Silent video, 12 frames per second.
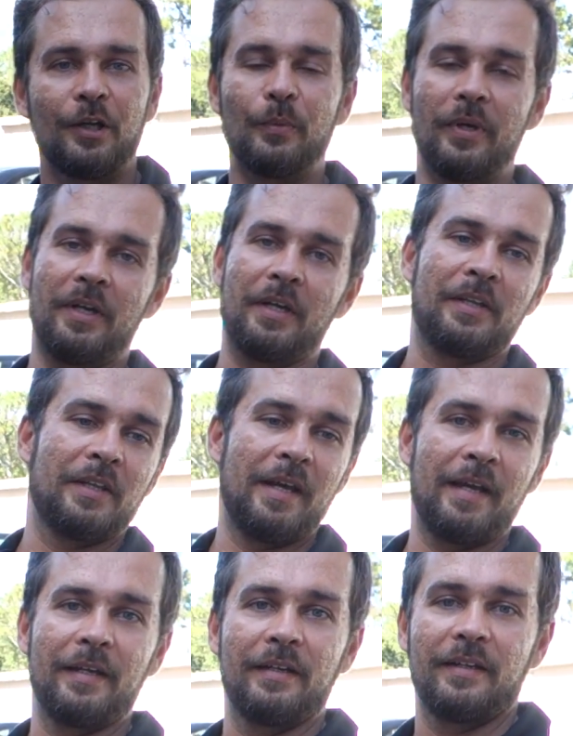But in the
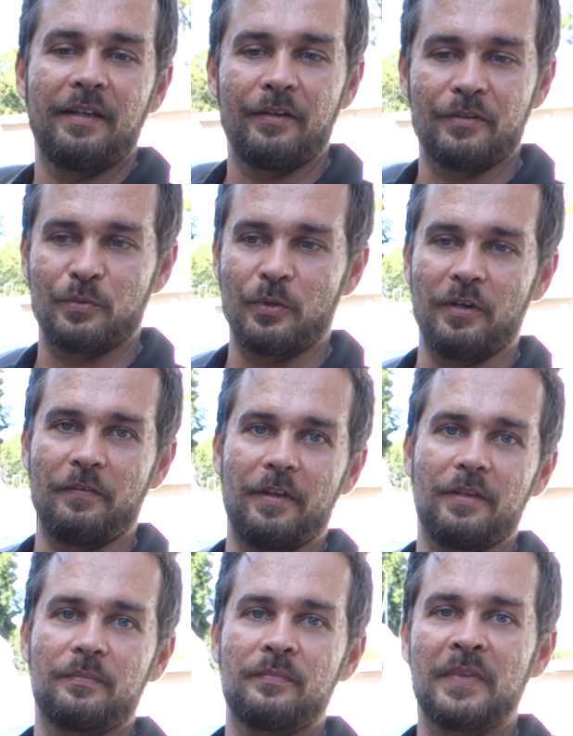end, it was worth
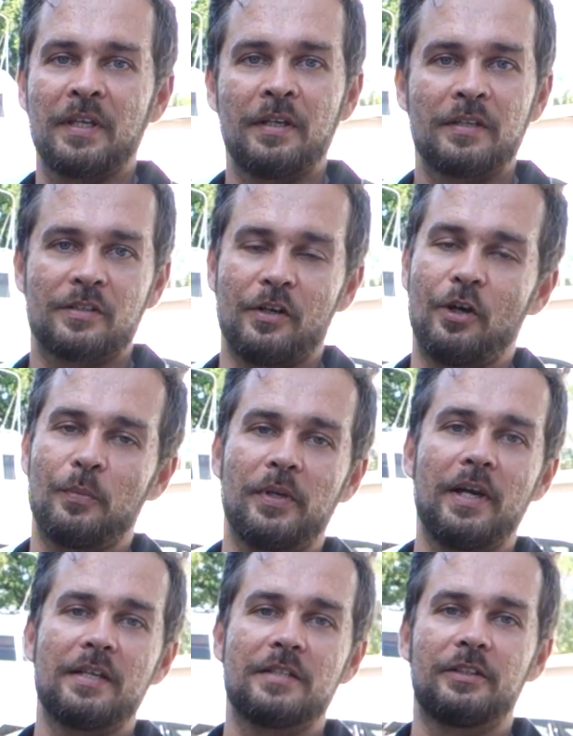it. So I hope you
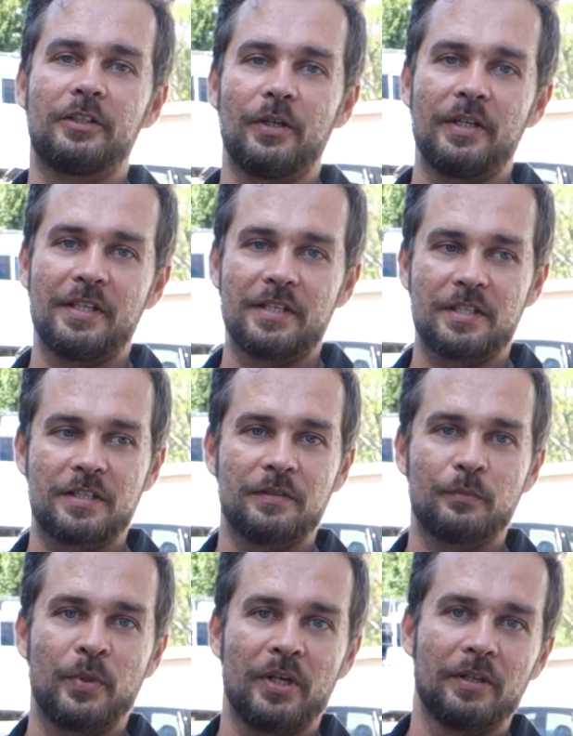guys enjoyed this
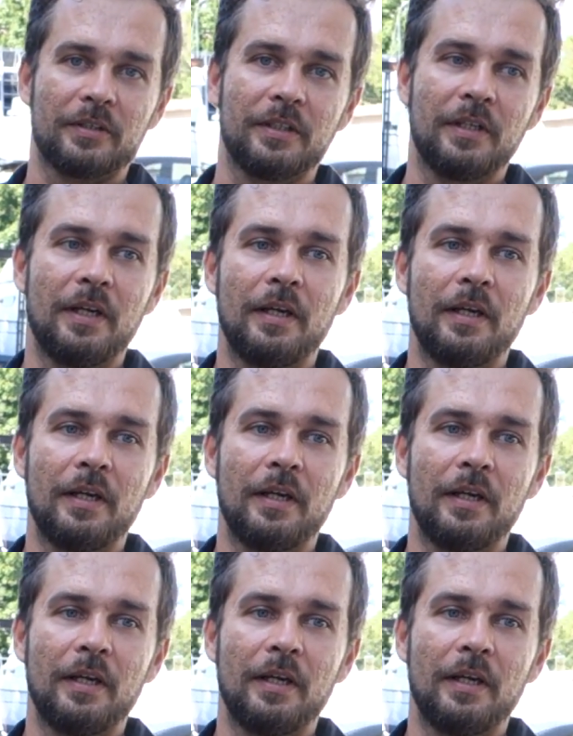build.